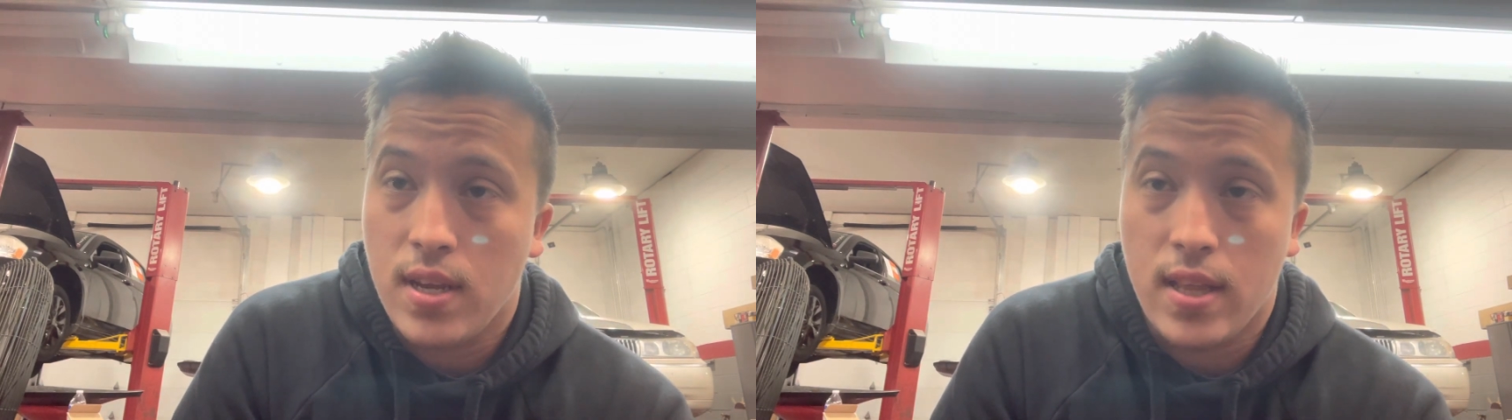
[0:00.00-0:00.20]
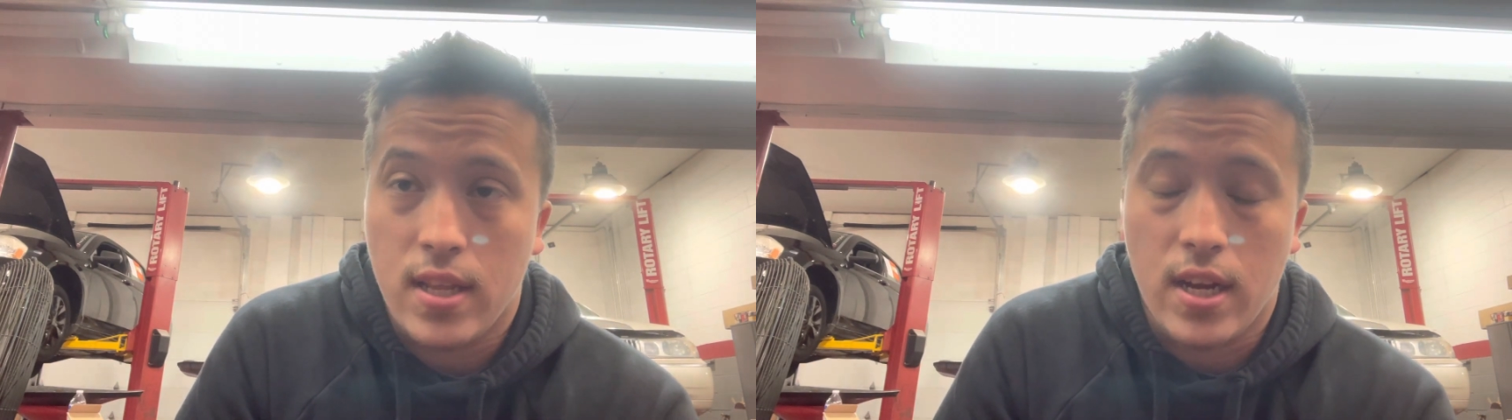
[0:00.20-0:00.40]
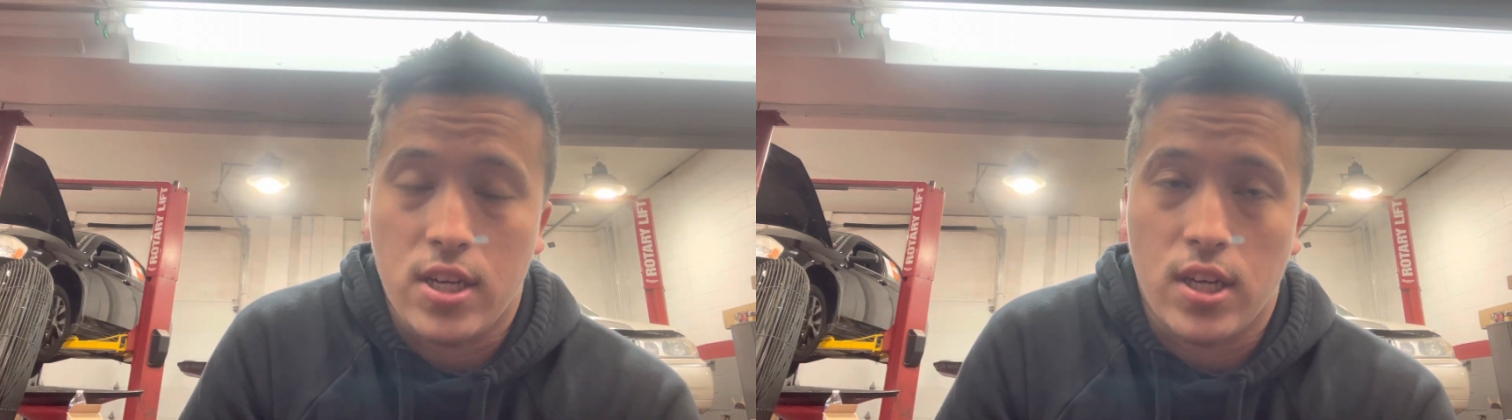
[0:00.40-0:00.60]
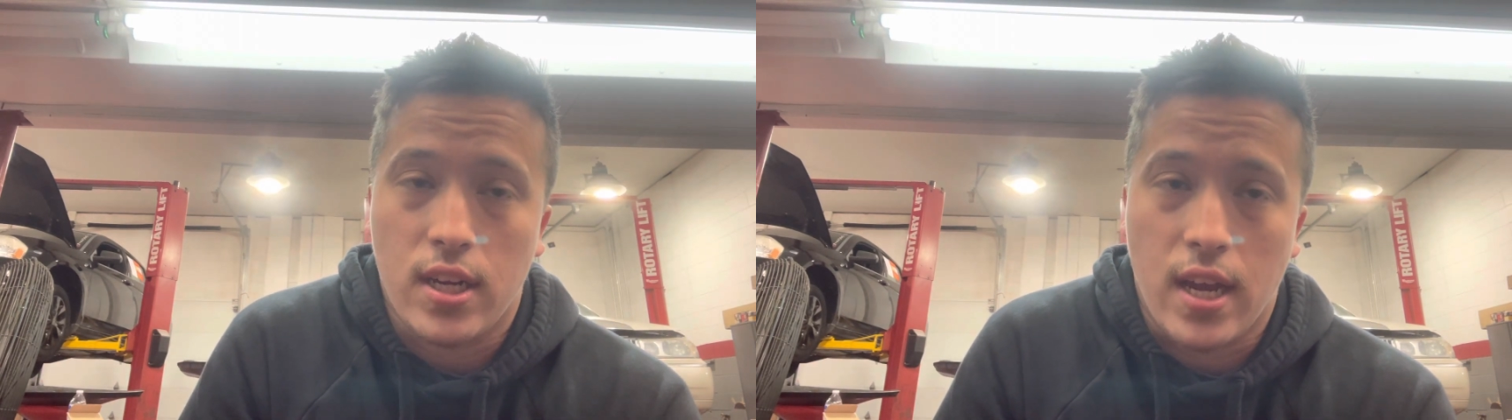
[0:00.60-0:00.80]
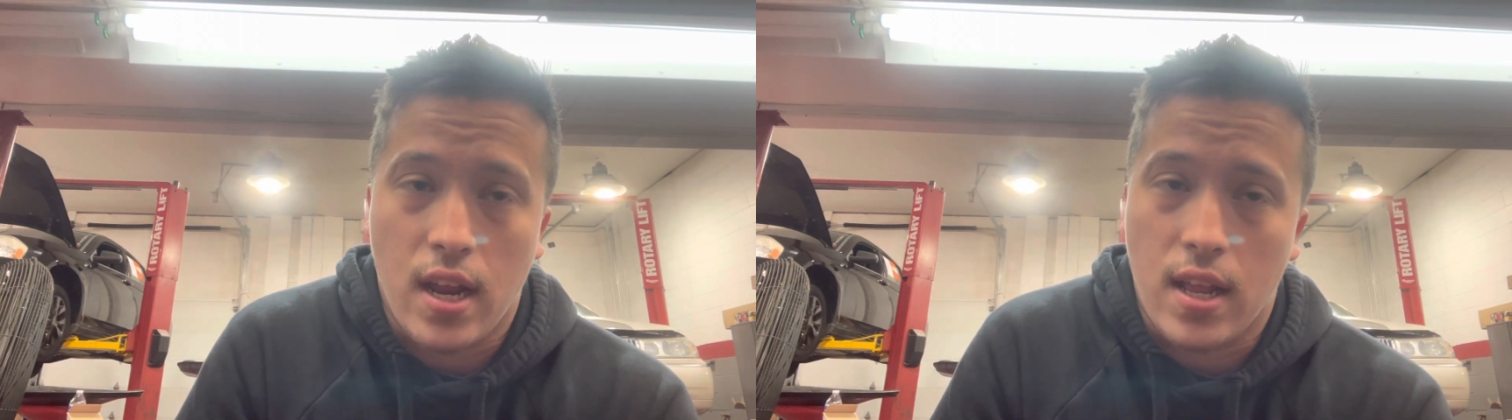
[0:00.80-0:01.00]
and then they shut
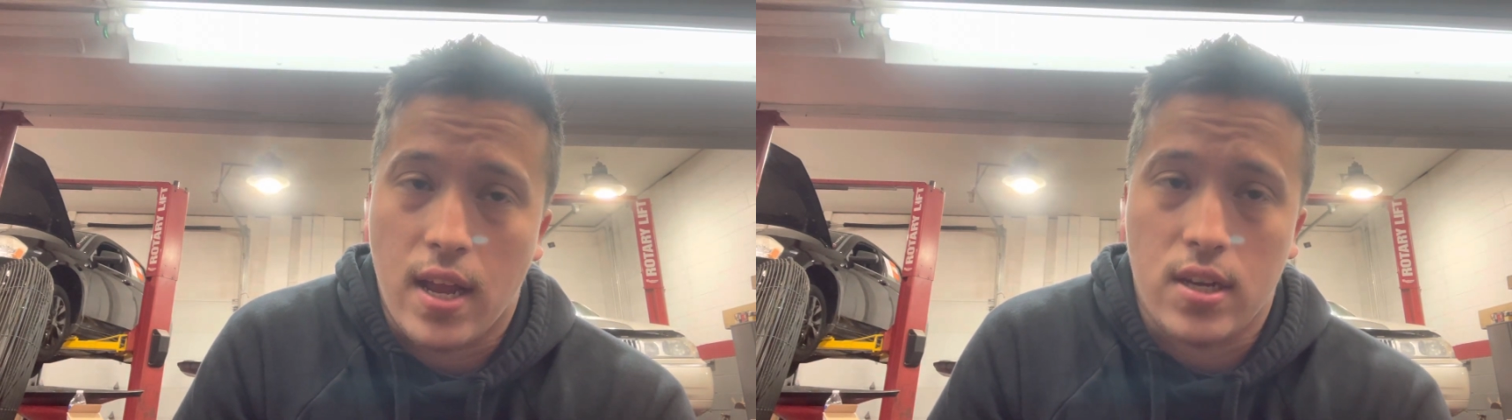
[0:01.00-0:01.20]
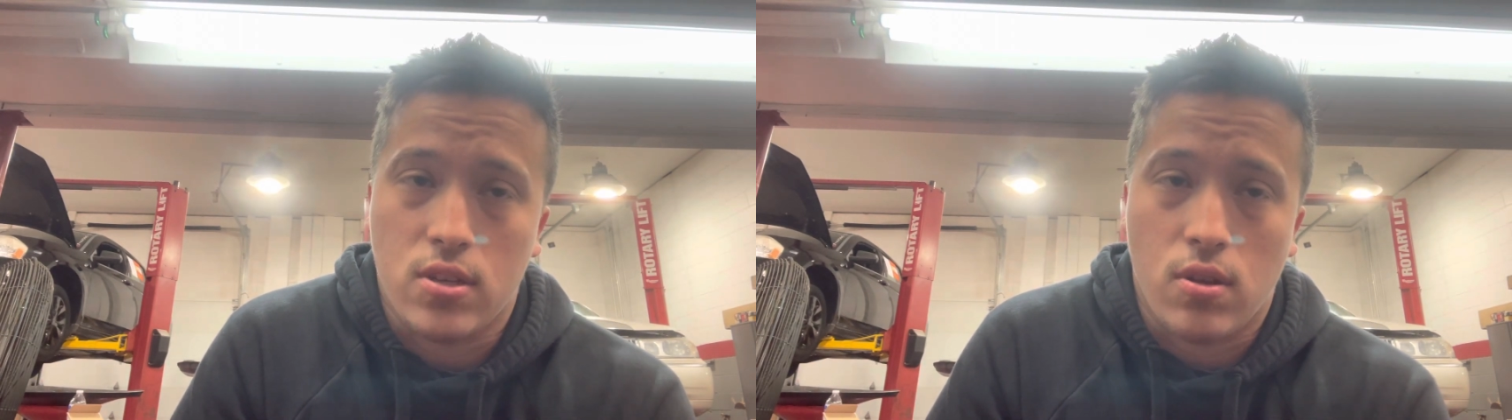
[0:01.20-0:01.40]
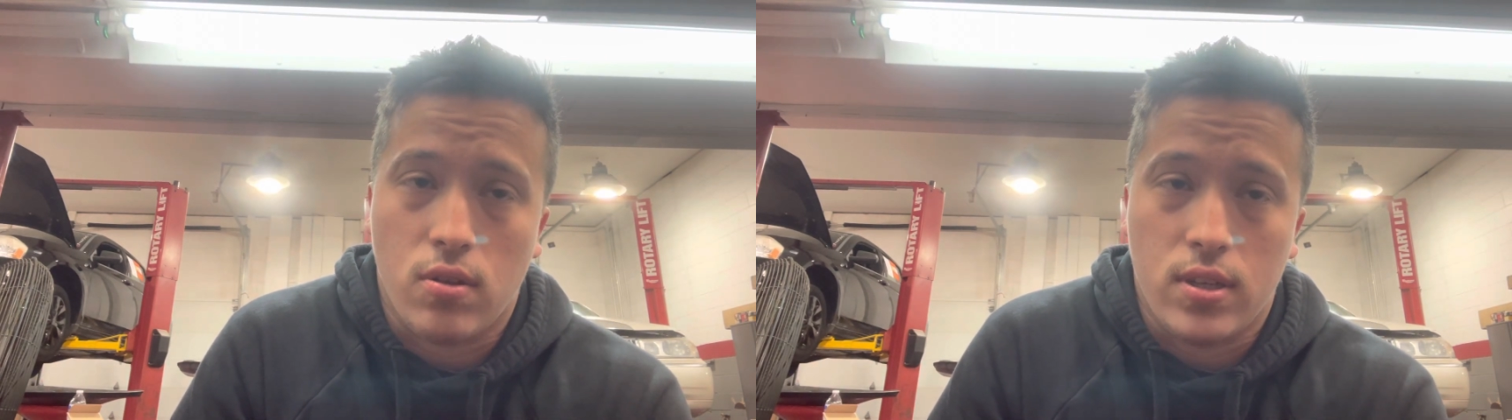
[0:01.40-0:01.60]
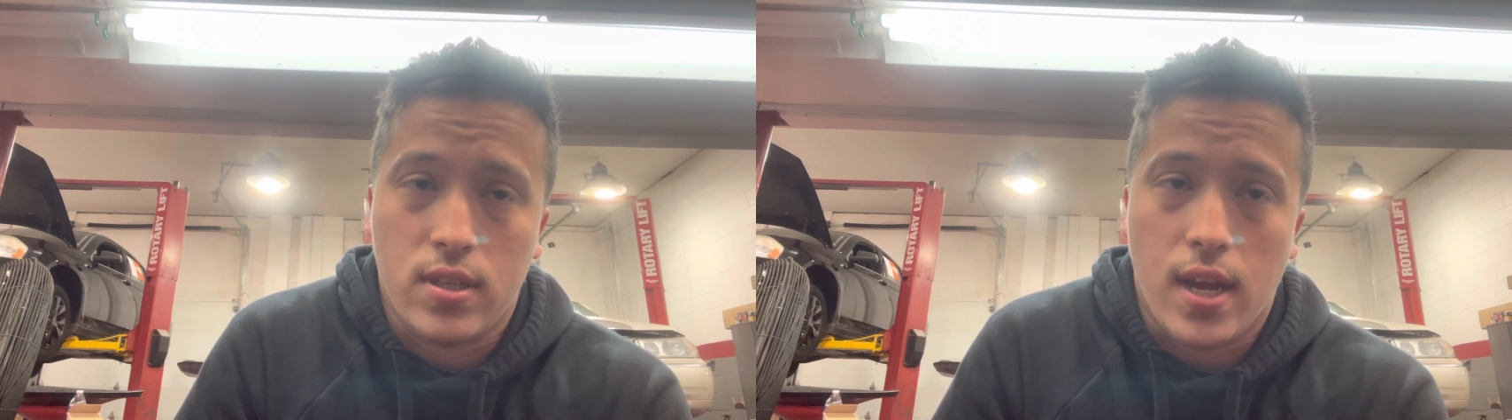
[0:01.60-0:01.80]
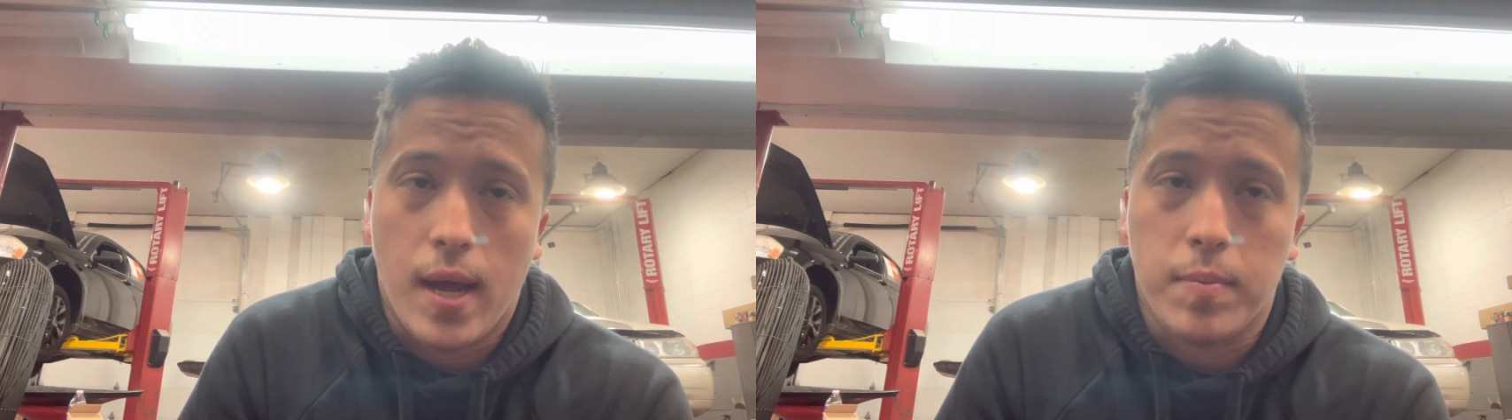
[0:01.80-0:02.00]
down, and I just totally
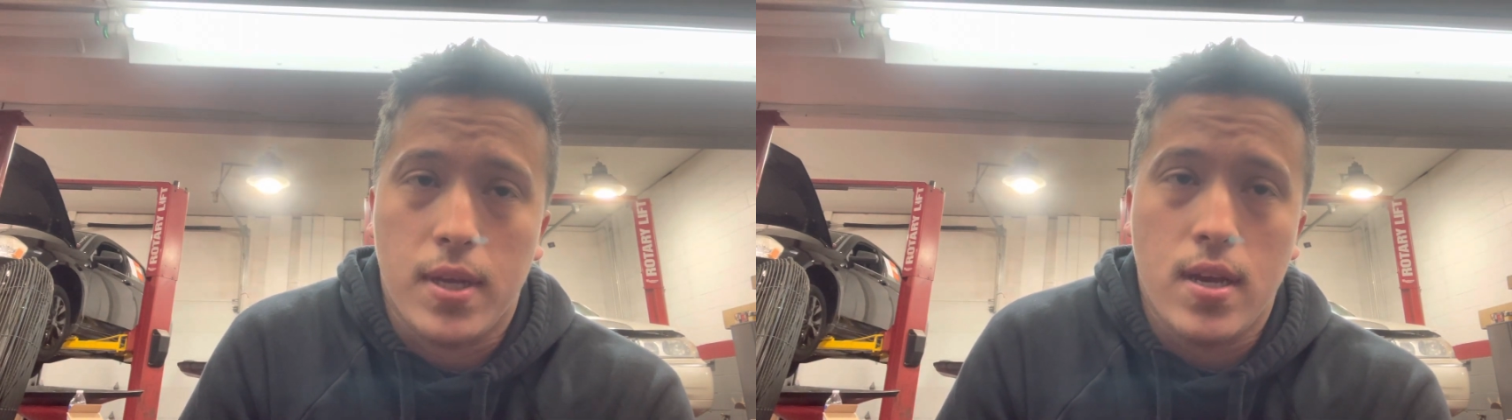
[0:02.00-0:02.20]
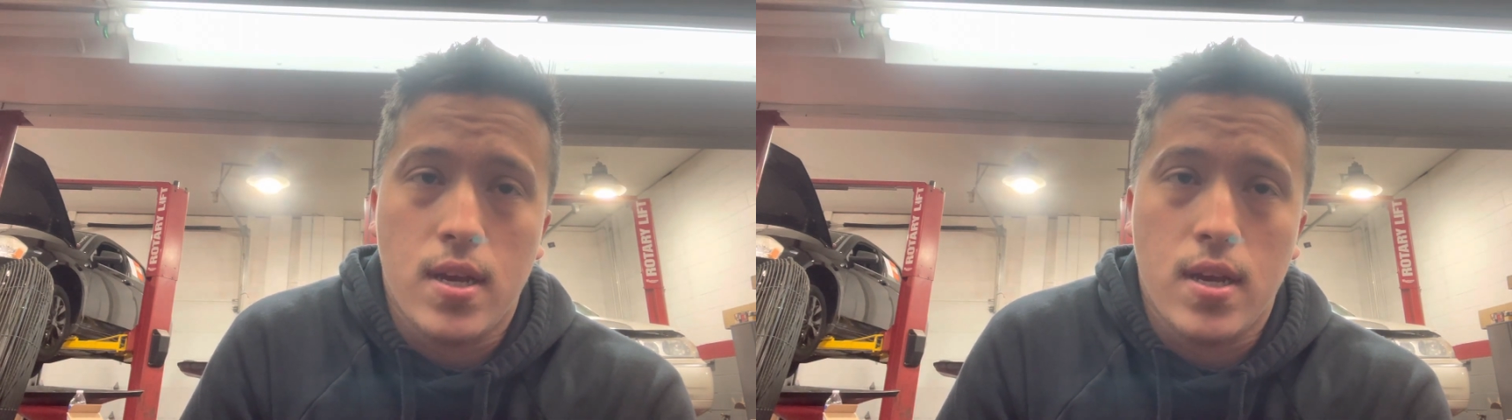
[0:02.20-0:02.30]
stopped.